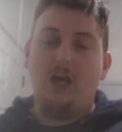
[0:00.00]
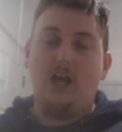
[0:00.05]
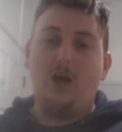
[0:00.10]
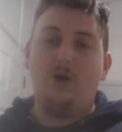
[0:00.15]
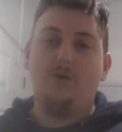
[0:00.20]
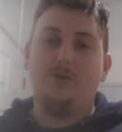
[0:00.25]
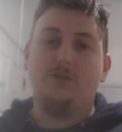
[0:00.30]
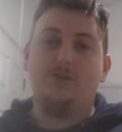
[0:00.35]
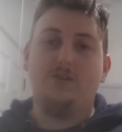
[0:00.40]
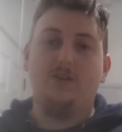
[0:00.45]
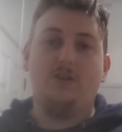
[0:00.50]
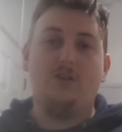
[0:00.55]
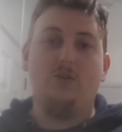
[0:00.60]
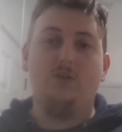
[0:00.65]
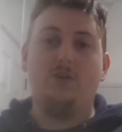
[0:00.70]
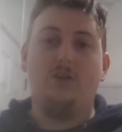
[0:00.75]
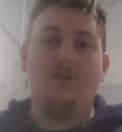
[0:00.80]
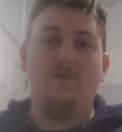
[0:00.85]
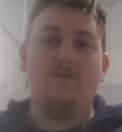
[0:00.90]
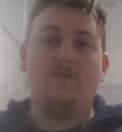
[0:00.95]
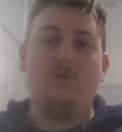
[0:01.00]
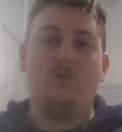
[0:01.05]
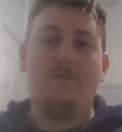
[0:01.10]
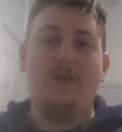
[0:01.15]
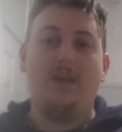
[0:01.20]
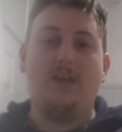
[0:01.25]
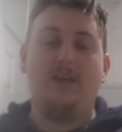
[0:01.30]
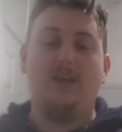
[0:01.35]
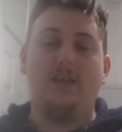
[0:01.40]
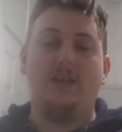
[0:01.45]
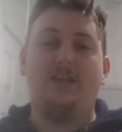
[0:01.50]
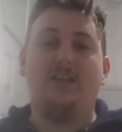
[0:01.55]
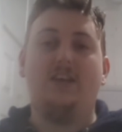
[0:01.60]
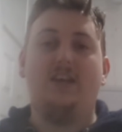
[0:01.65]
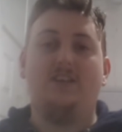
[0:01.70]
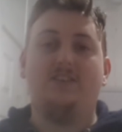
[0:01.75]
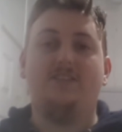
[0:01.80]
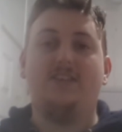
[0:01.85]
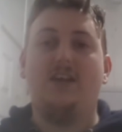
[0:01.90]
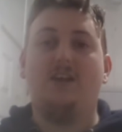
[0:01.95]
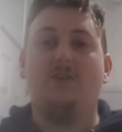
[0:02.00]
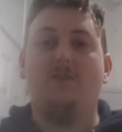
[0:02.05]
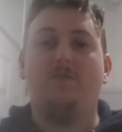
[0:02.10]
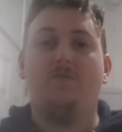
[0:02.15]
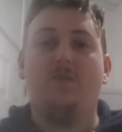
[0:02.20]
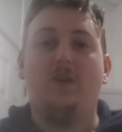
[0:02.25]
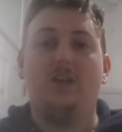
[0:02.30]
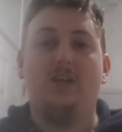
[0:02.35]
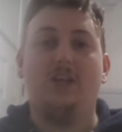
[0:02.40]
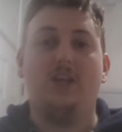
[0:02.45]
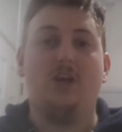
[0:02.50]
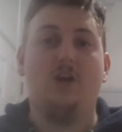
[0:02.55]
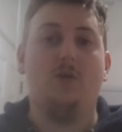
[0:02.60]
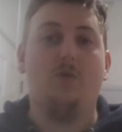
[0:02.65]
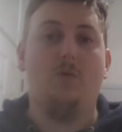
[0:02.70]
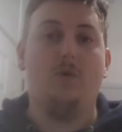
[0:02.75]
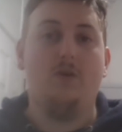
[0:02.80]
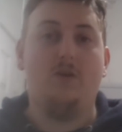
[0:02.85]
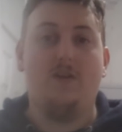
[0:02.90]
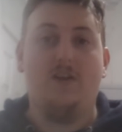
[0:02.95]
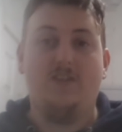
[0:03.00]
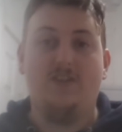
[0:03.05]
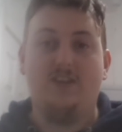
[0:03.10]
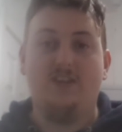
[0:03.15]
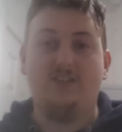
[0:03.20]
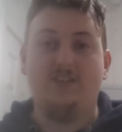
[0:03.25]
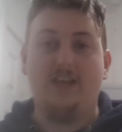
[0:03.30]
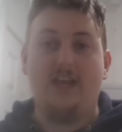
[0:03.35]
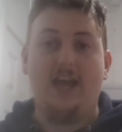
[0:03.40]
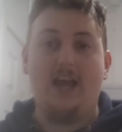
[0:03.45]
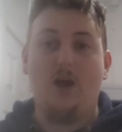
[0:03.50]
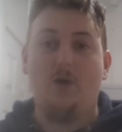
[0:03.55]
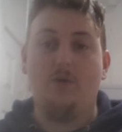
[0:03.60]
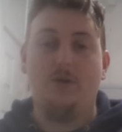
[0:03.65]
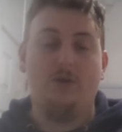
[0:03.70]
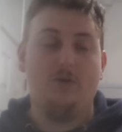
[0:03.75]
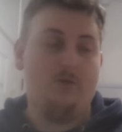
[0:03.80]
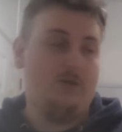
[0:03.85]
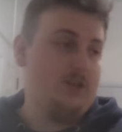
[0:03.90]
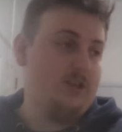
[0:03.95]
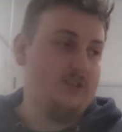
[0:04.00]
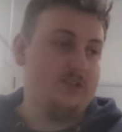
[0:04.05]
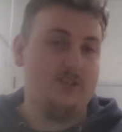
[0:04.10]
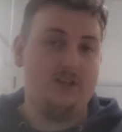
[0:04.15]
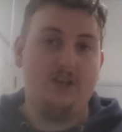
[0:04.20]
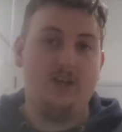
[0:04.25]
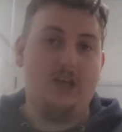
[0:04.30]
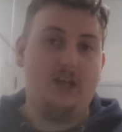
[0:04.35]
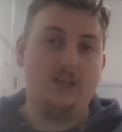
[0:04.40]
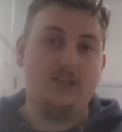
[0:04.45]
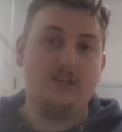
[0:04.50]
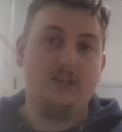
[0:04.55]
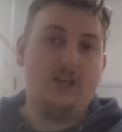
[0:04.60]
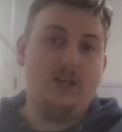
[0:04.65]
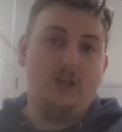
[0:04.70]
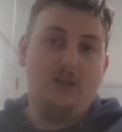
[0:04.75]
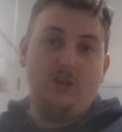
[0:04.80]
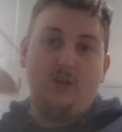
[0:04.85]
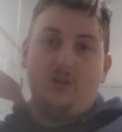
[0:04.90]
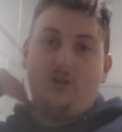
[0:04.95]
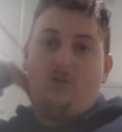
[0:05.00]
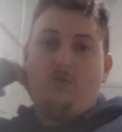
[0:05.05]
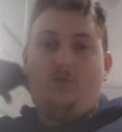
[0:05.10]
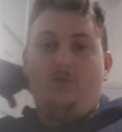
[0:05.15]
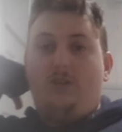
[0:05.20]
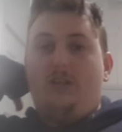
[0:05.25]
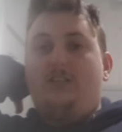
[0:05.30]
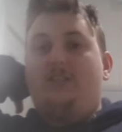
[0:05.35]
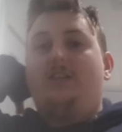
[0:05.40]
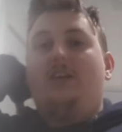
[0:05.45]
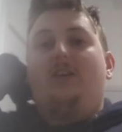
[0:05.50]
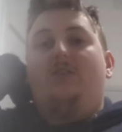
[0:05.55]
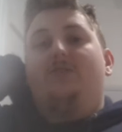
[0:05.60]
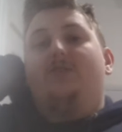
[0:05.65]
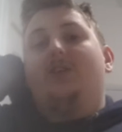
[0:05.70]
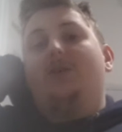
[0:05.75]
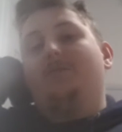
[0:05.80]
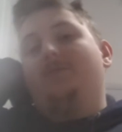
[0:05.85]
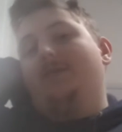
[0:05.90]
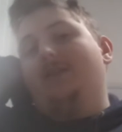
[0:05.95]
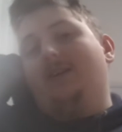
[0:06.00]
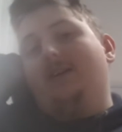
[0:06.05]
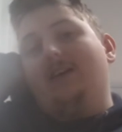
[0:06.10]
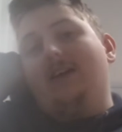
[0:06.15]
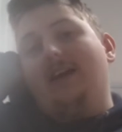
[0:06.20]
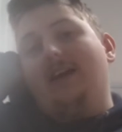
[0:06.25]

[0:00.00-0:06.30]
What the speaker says: I was looking for making a second video in this hour or this night or this day or something,